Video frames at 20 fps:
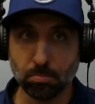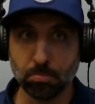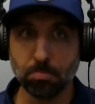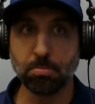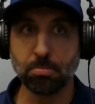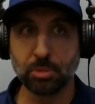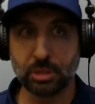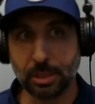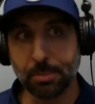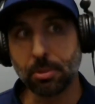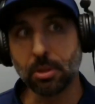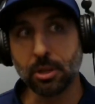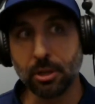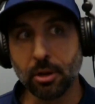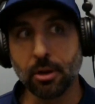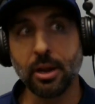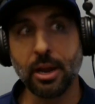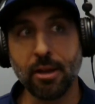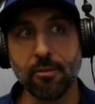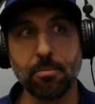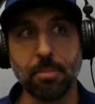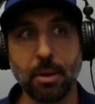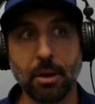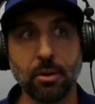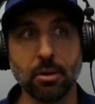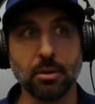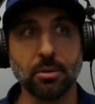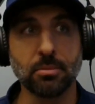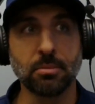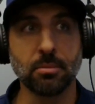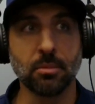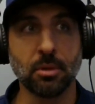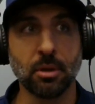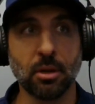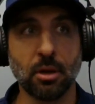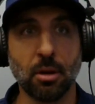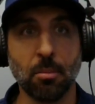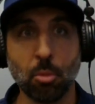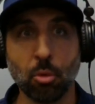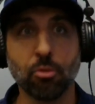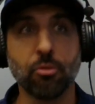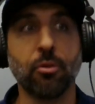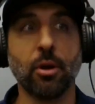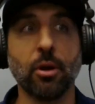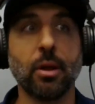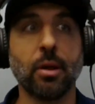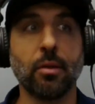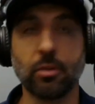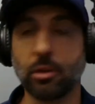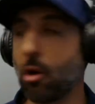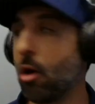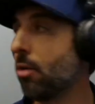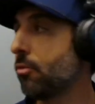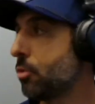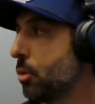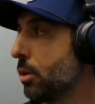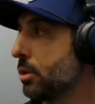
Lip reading: typically you're going to have more fun on the golf course.